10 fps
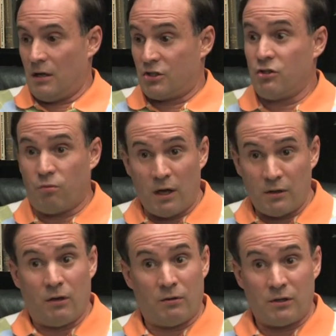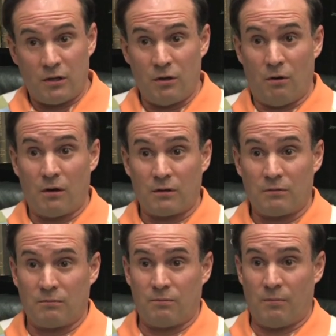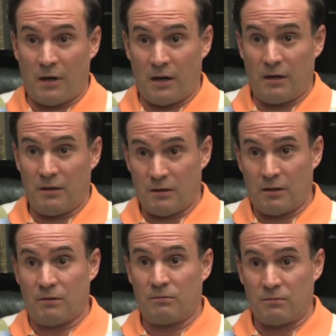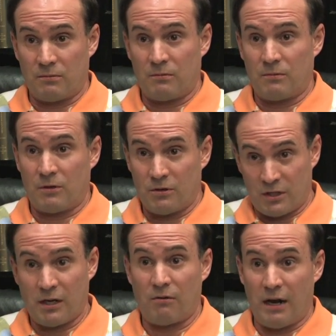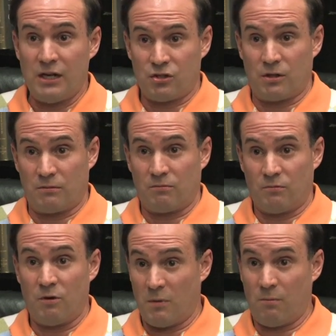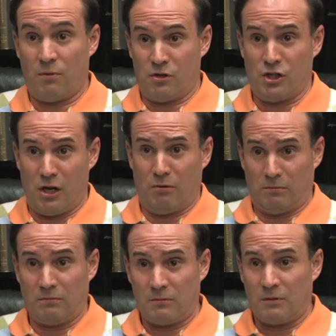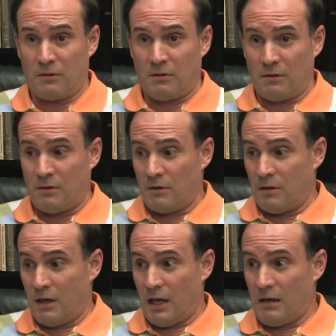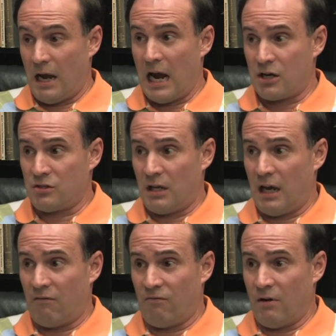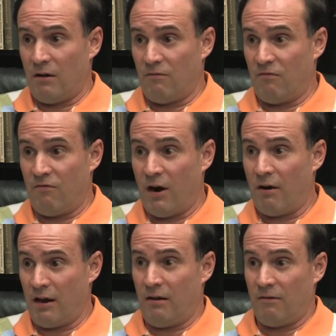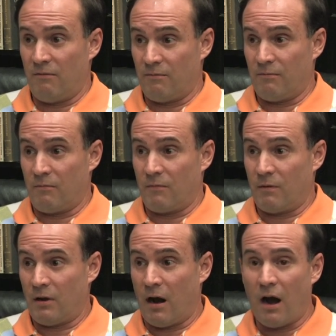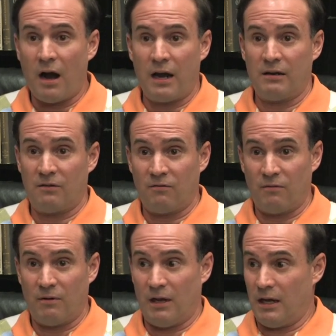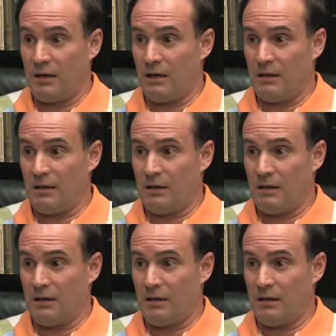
She's well known in New York by, her generation, remember Joan, and actually have very kind and